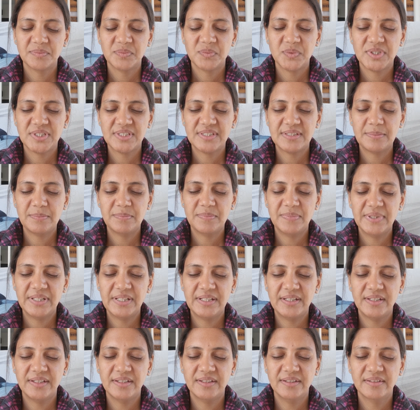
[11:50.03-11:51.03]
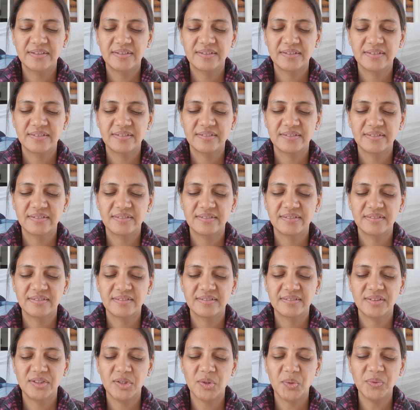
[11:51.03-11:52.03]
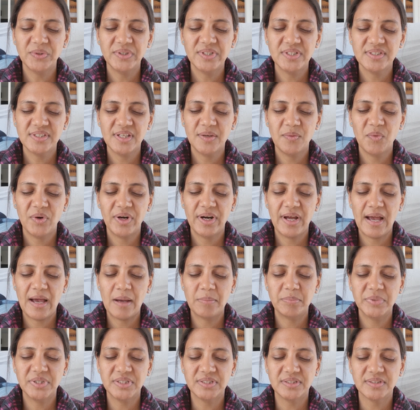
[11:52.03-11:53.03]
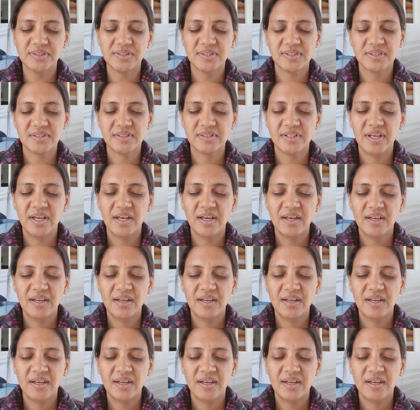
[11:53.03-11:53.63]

But simply noticing what happens.